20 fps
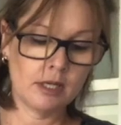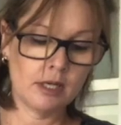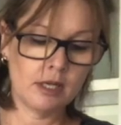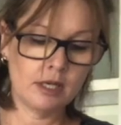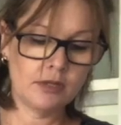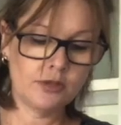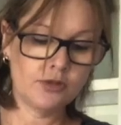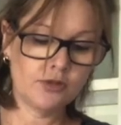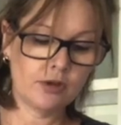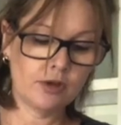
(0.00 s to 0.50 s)

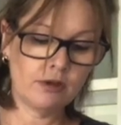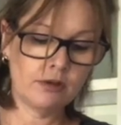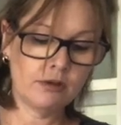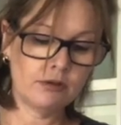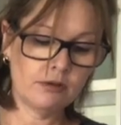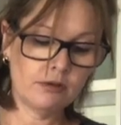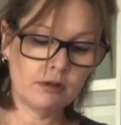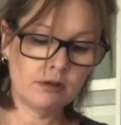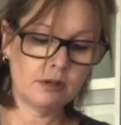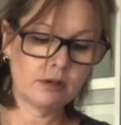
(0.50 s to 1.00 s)
And just going
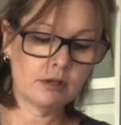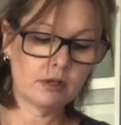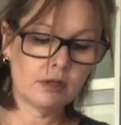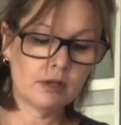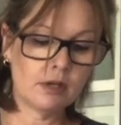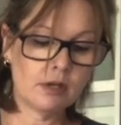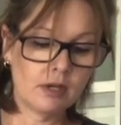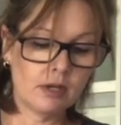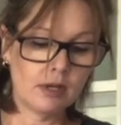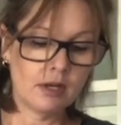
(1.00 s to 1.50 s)
through
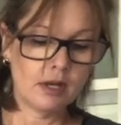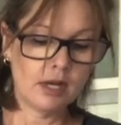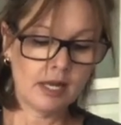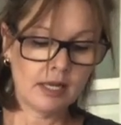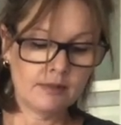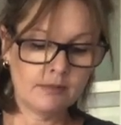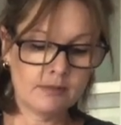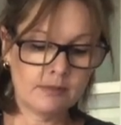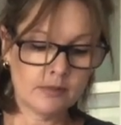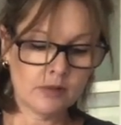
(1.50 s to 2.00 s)

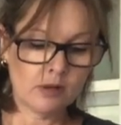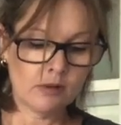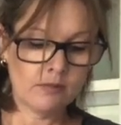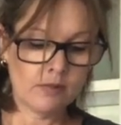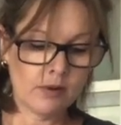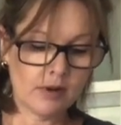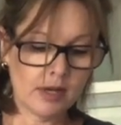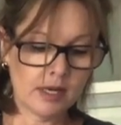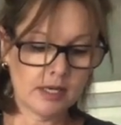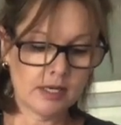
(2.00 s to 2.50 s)
and
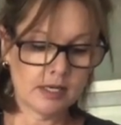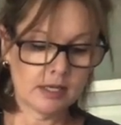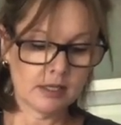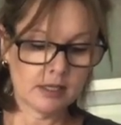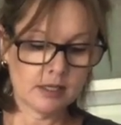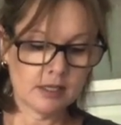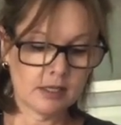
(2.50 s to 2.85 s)
combining